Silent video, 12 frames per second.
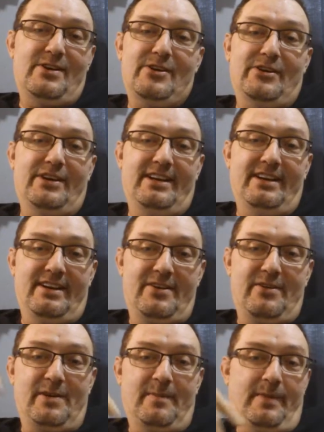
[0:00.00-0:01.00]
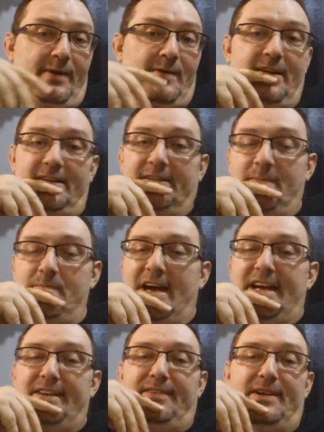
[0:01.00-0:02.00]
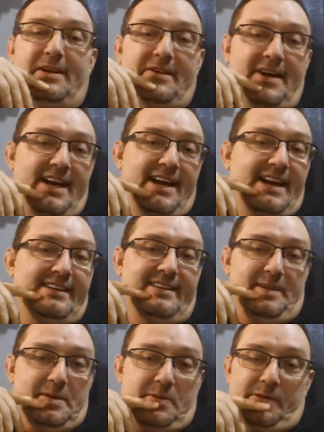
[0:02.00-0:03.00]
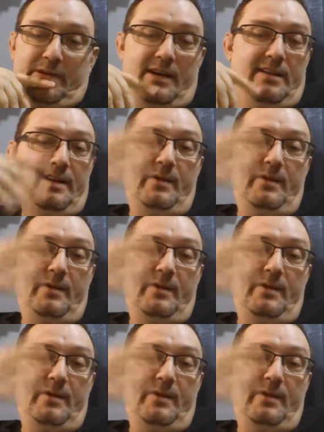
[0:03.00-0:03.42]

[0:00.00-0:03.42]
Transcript: heard it in the Army when I was in basic or AIT or something.